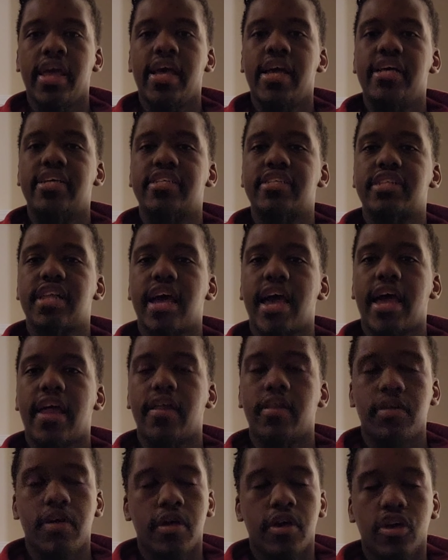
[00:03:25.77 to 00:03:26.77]
is
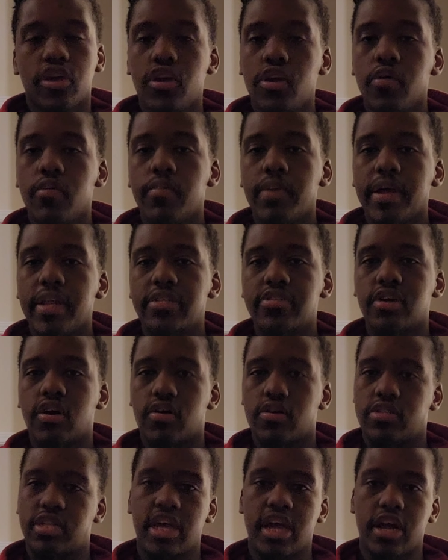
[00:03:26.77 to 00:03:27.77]
that humans
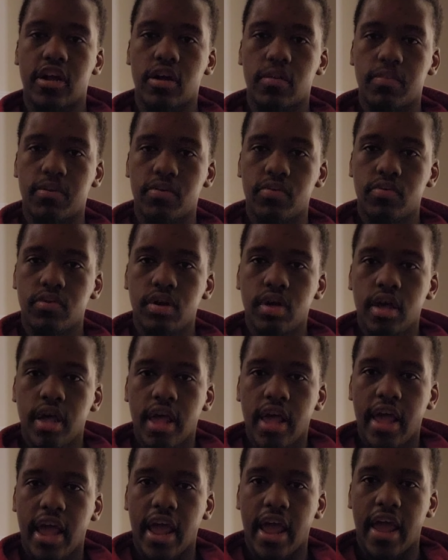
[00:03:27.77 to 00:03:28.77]
are terrible
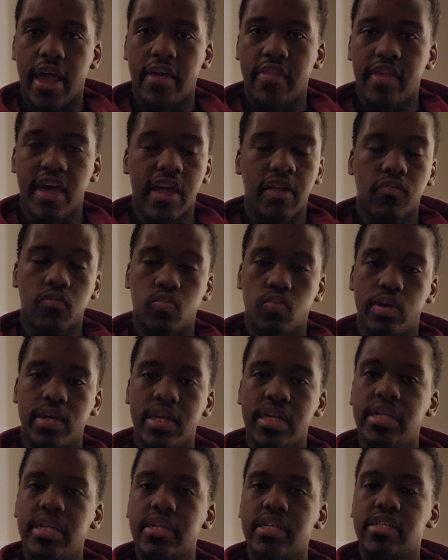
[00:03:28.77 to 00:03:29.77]
and that
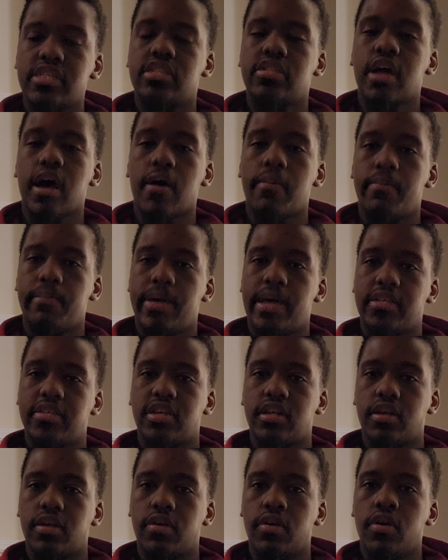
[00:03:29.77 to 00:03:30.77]
we need to stop
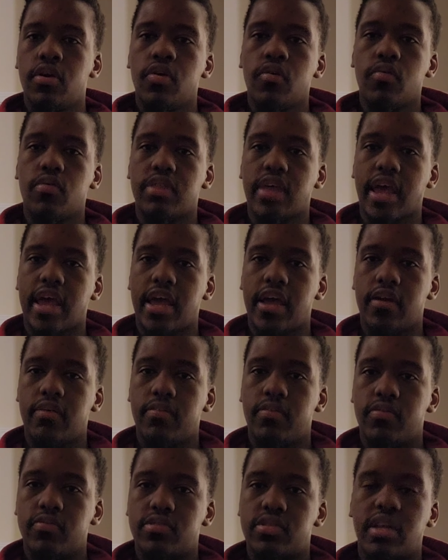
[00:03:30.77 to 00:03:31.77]
messing with
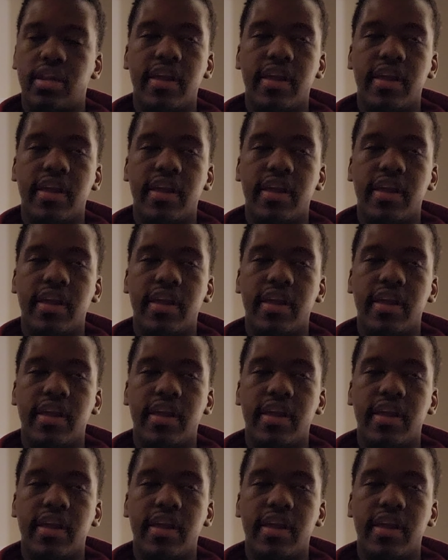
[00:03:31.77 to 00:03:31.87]
animals.